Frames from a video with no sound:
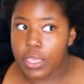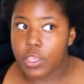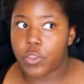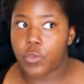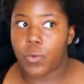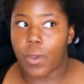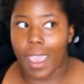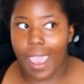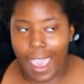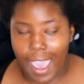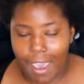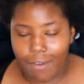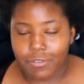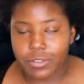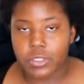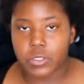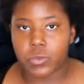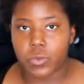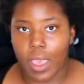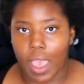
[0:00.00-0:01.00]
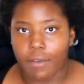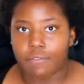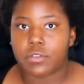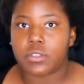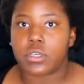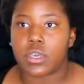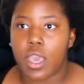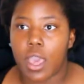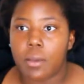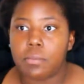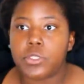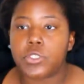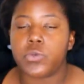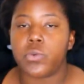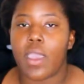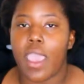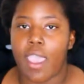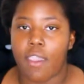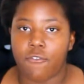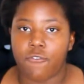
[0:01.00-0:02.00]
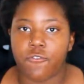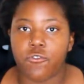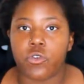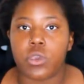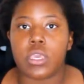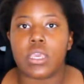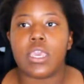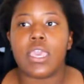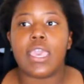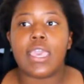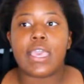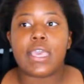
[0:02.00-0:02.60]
You have to come to every